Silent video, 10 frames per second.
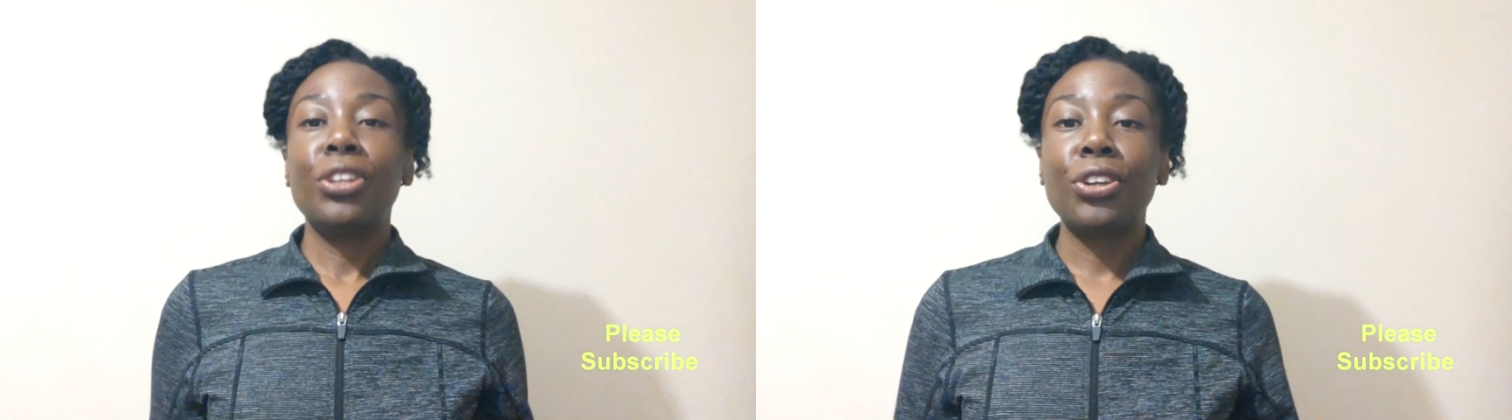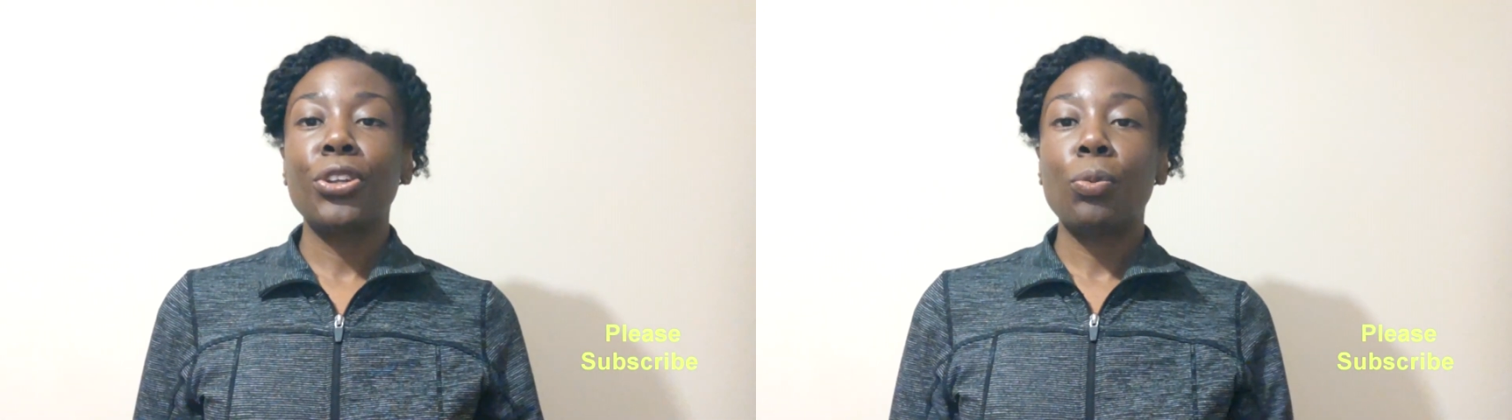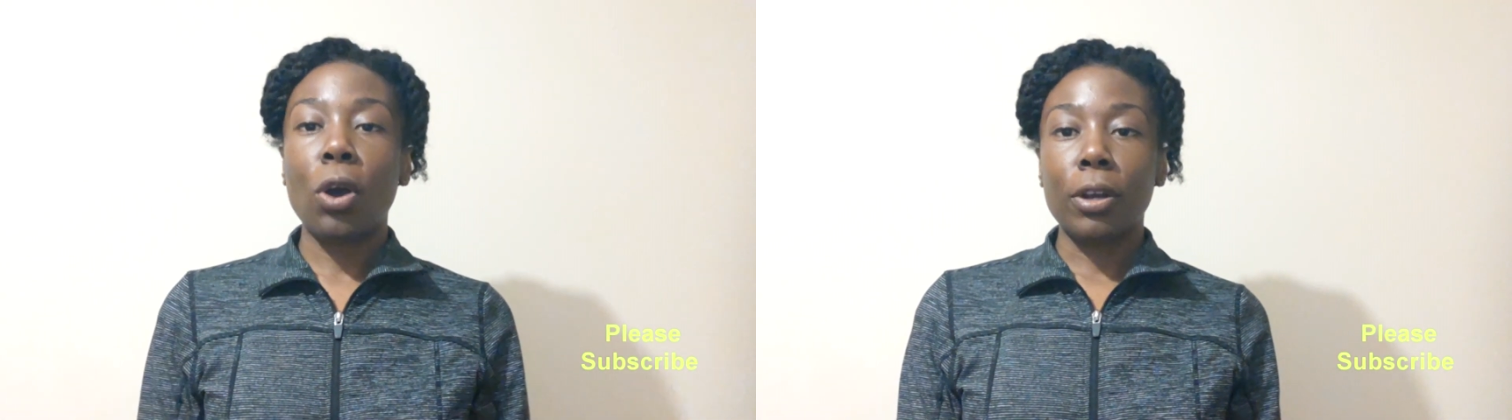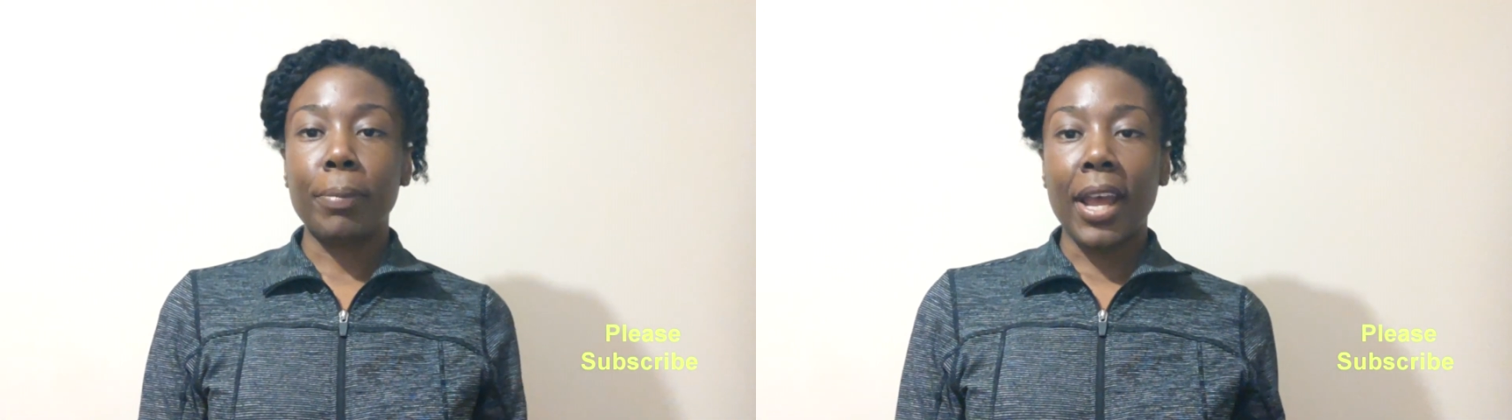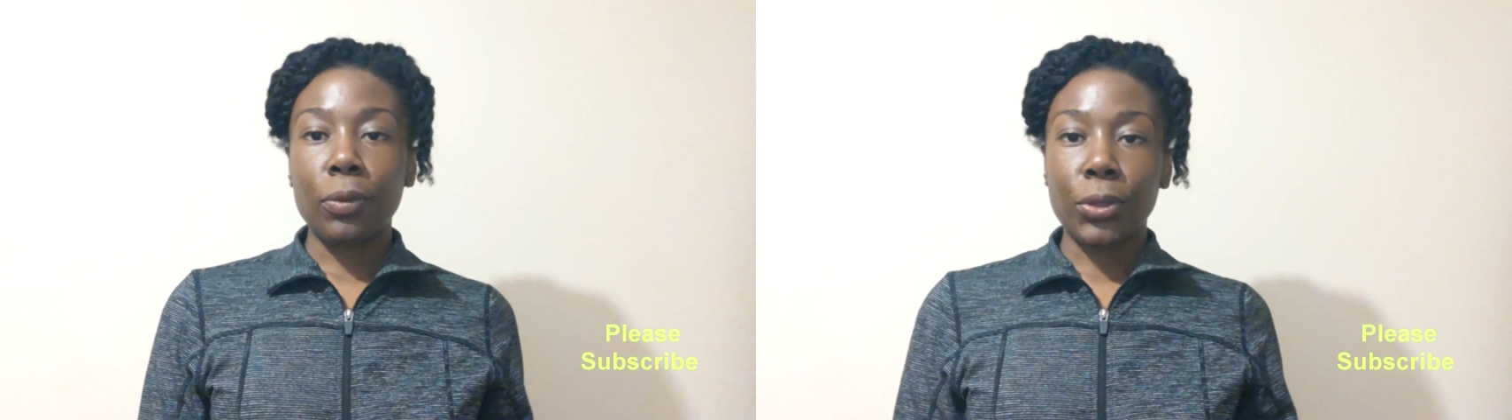you
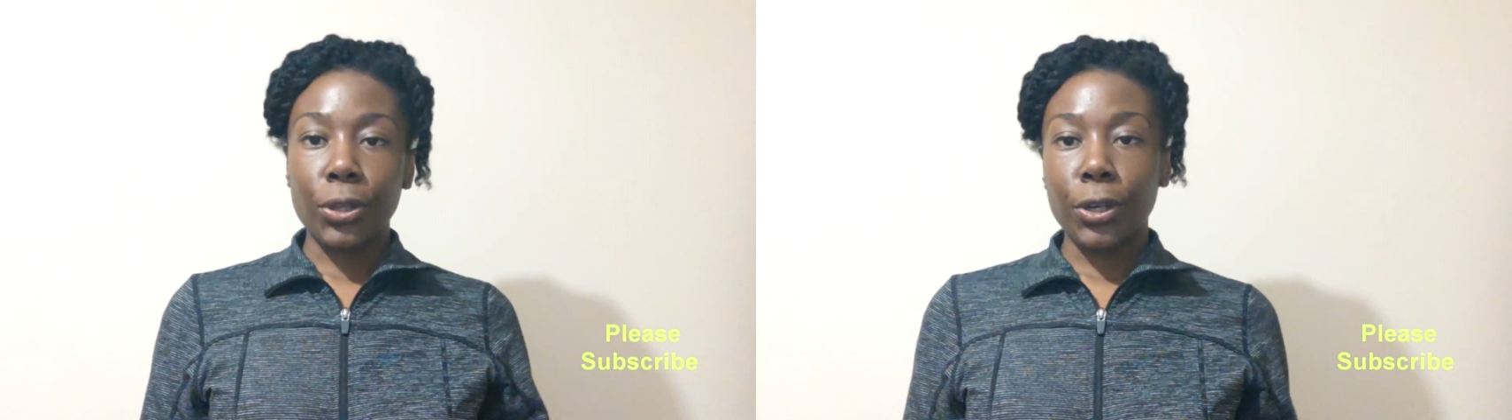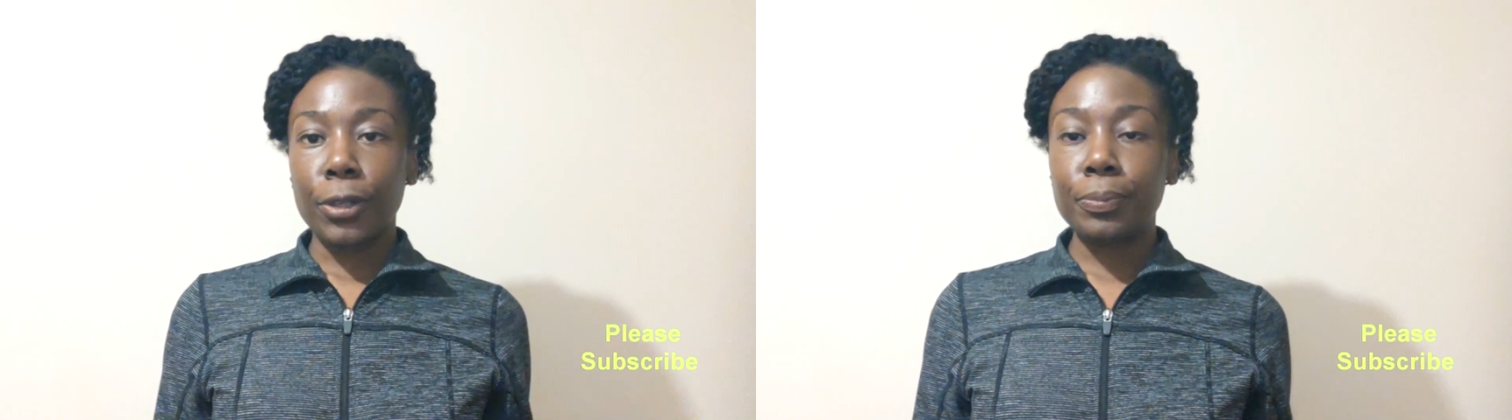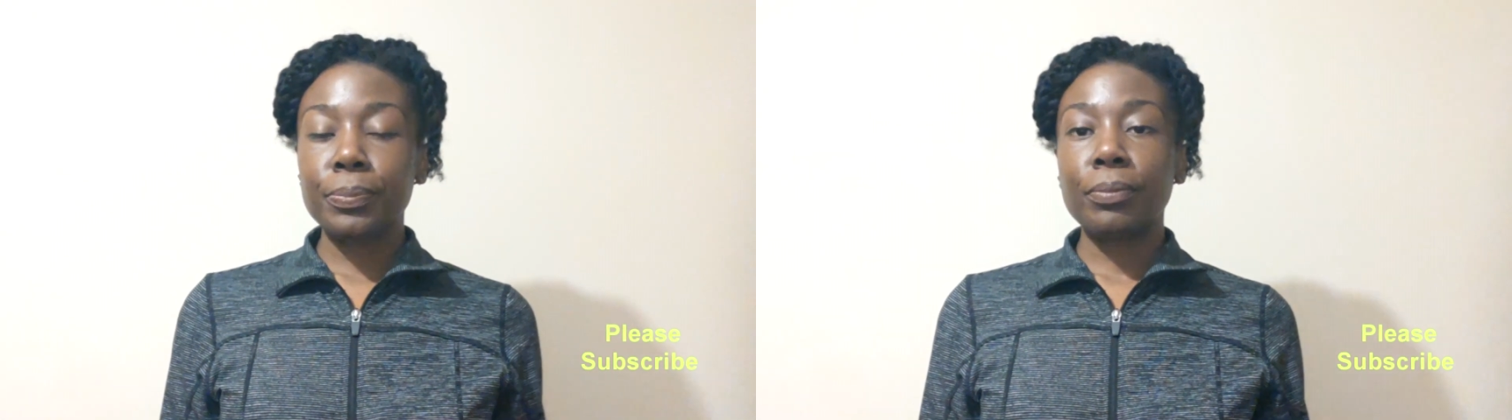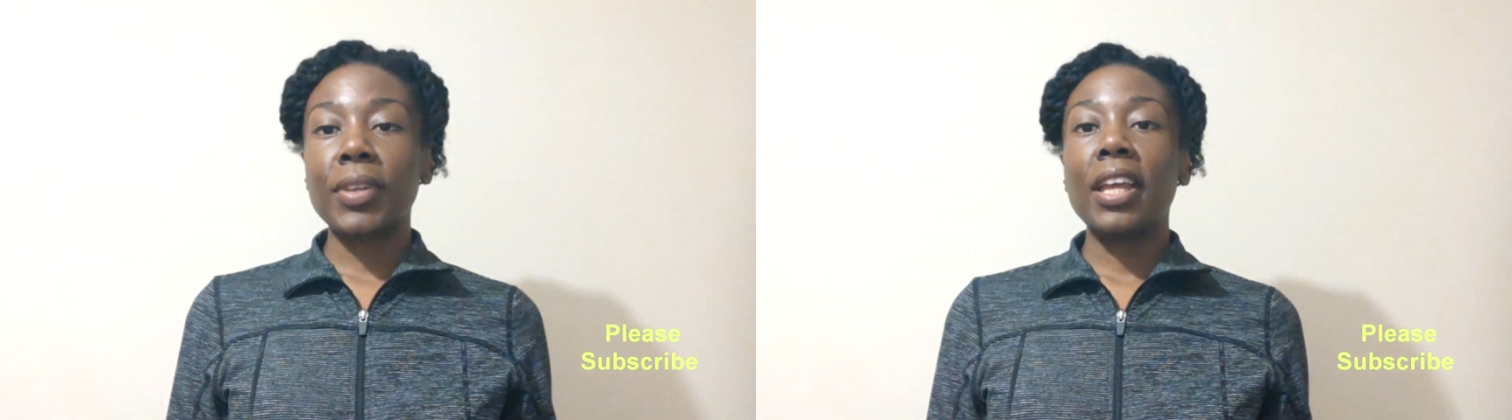walk back with her,